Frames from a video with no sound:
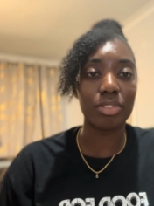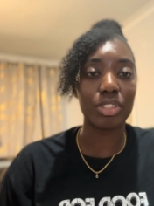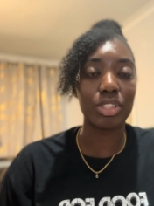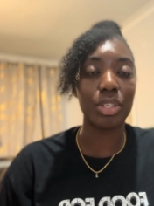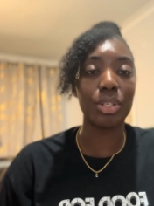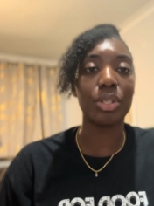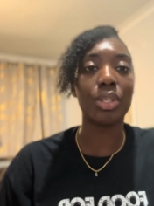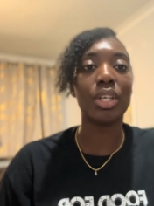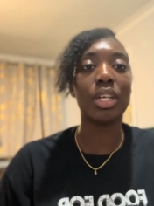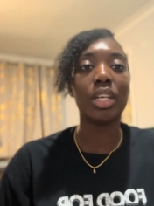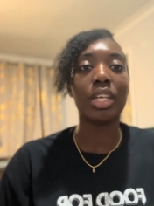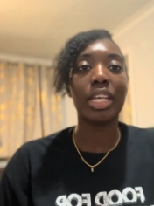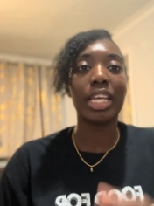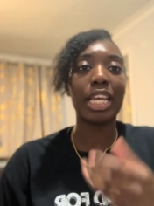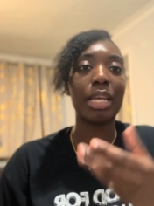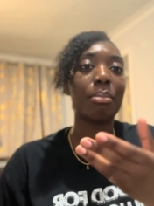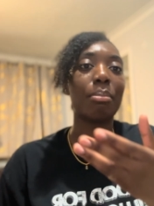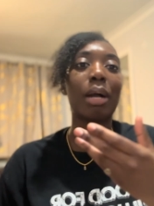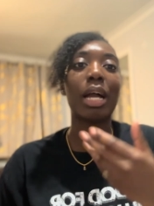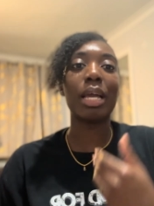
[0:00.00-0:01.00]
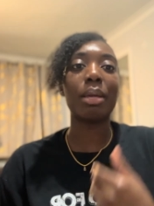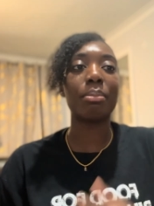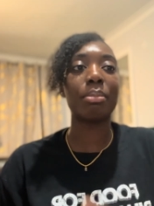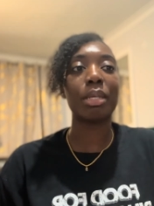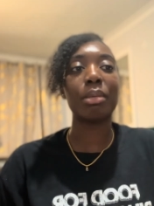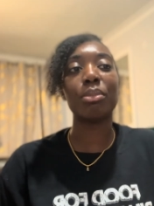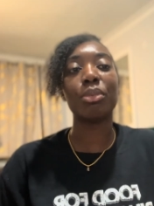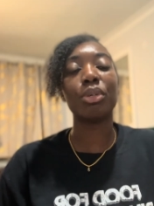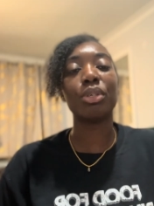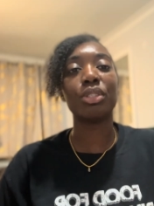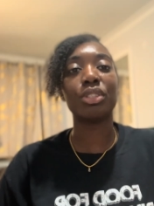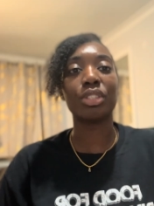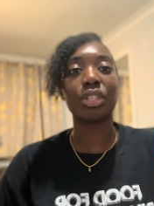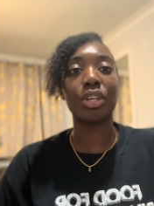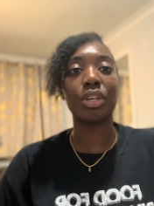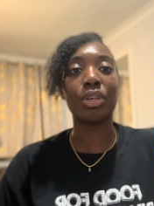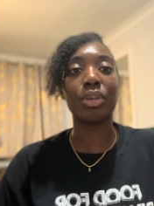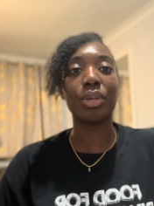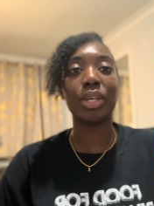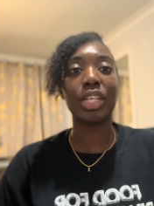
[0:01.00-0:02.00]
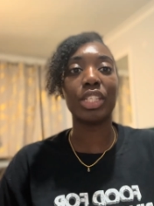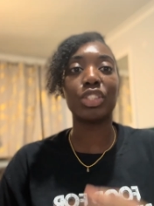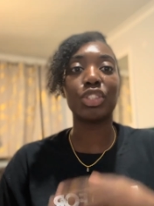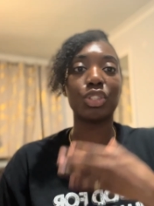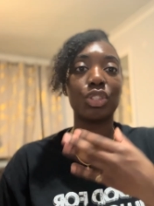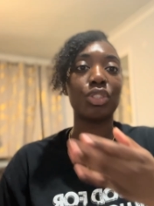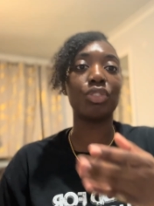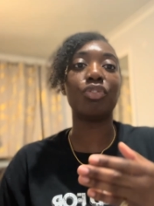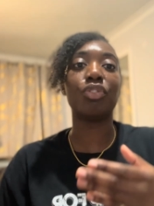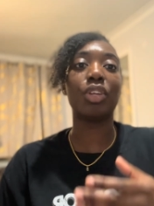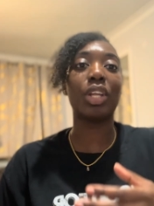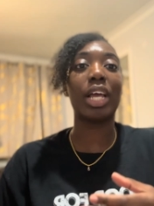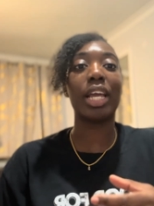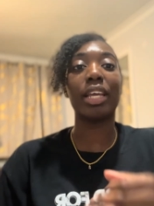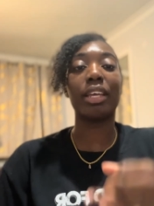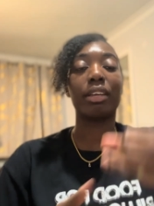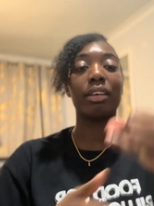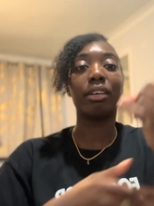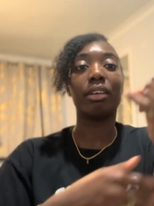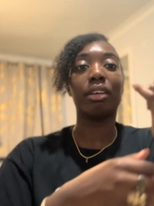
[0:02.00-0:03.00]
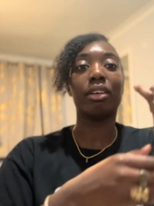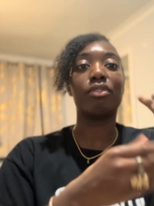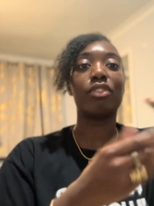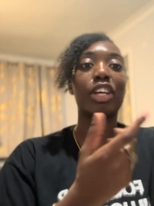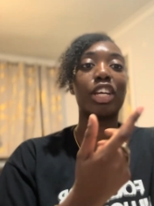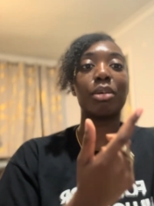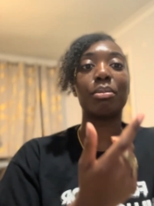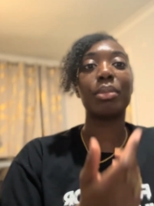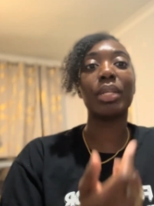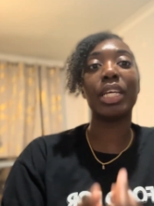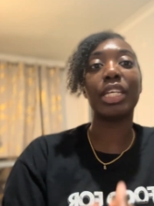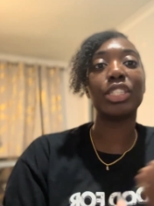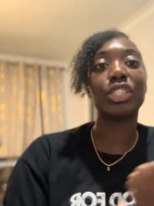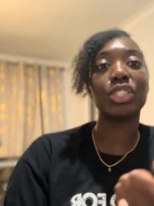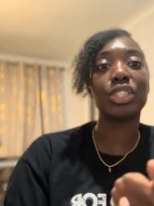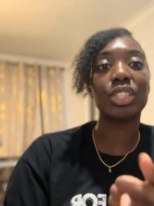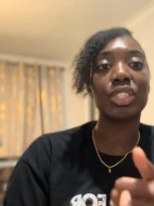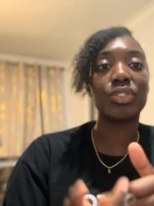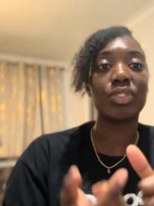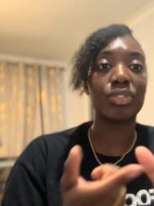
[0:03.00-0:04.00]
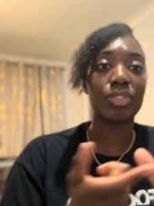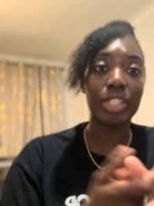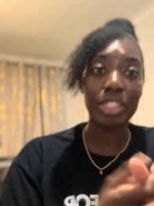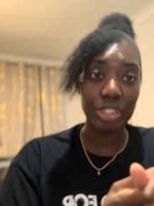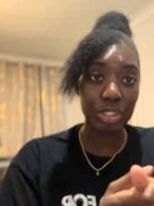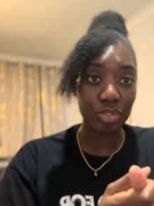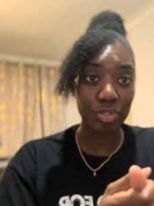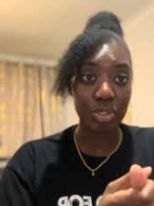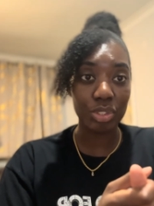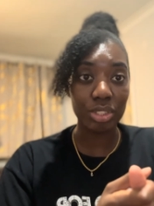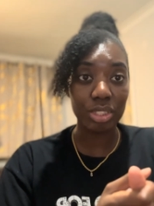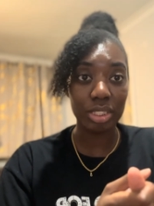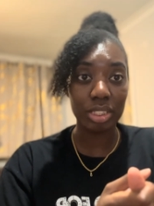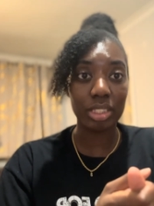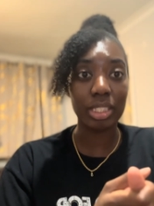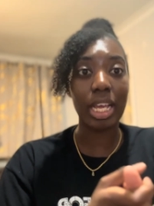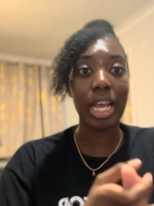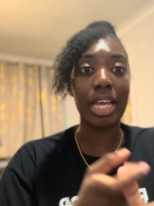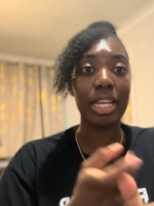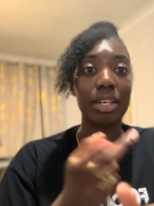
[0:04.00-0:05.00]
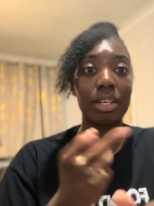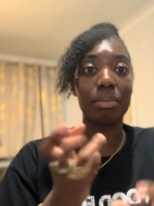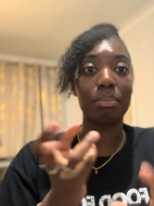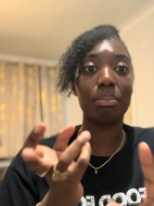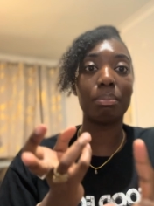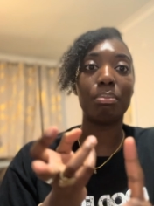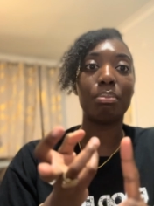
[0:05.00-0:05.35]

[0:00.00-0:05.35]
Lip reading: So it might be more so it's good for like recommendations for restaurants and